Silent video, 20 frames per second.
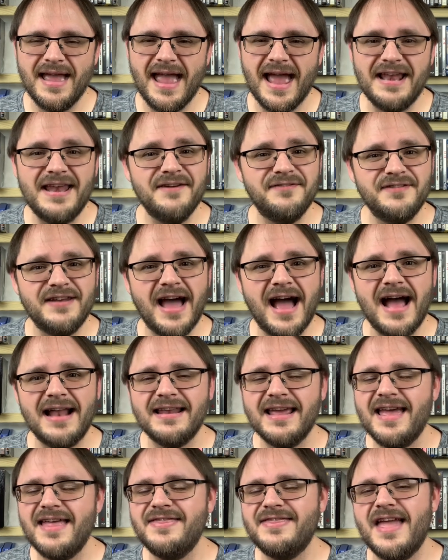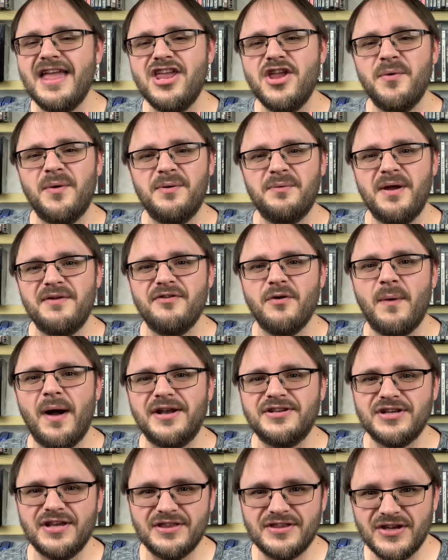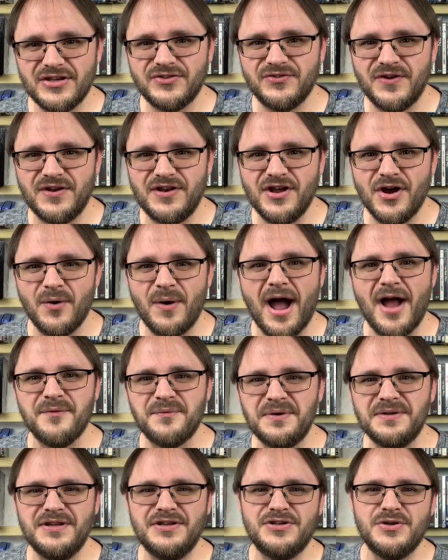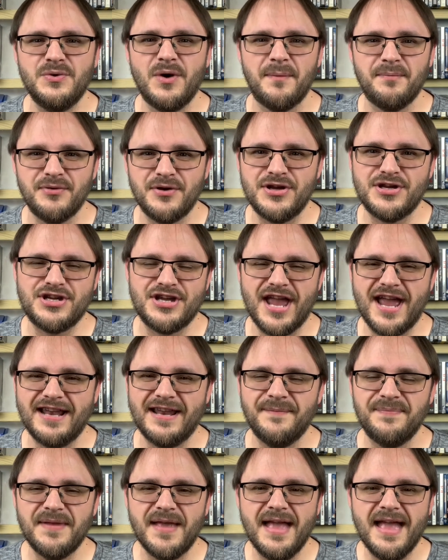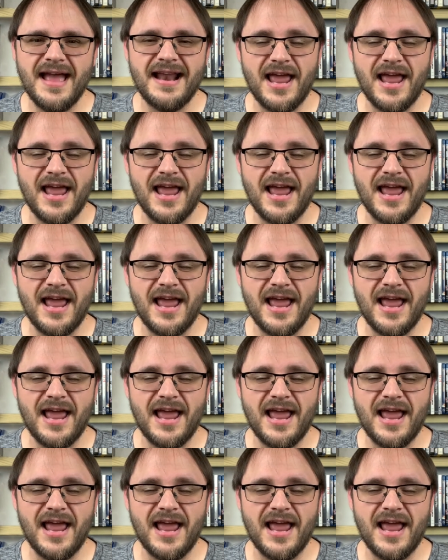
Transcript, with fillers: And if not, thank you in a way for watching this video. I really do appreciate it.